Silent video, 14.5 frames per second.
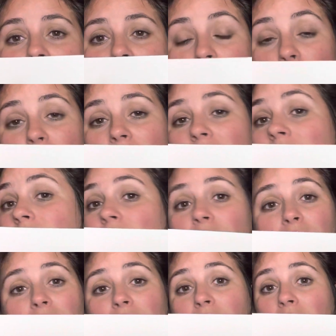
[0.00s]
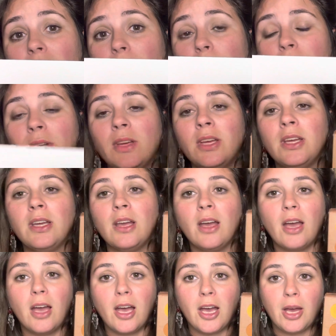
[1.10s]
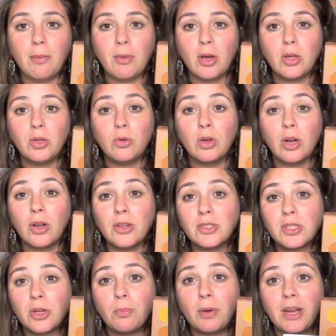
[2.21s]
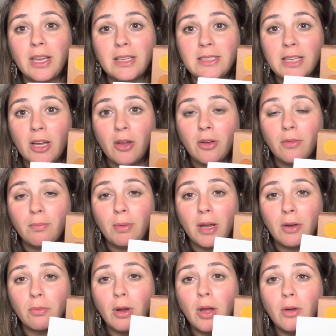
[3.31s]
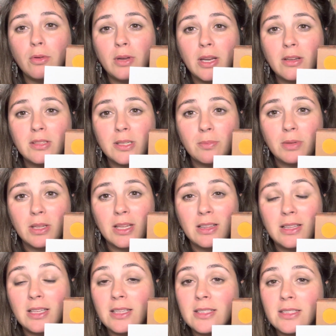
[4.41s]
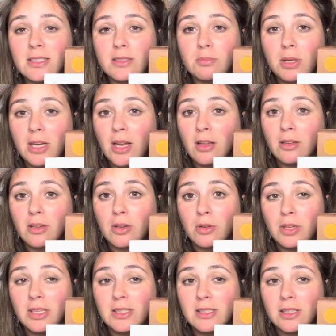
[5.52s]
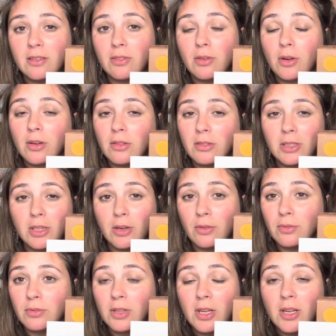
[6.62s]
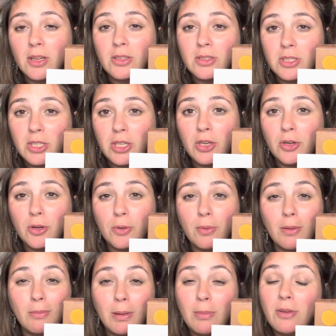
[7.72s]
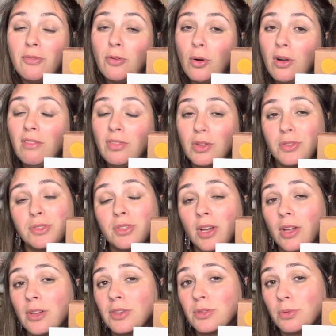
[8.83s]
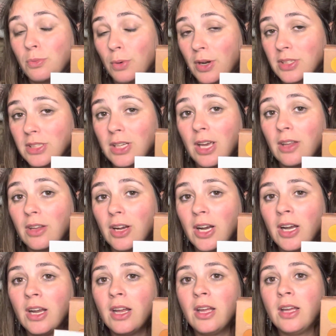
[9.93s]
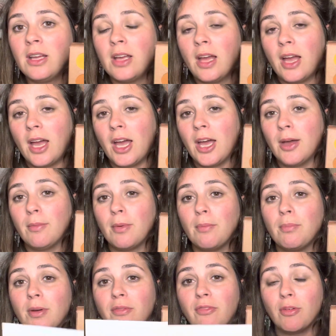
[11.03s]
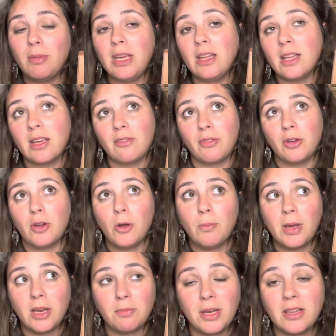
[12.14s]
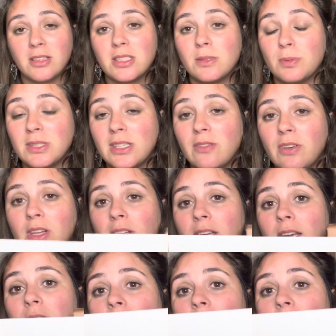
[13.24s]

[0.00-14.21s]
completely different vibe. You could also break it down by row. Now, something like this may not look cohesive, you know, to you, but maybe 4 of those colors would work together. But for me, like for Nomad palettes specifically,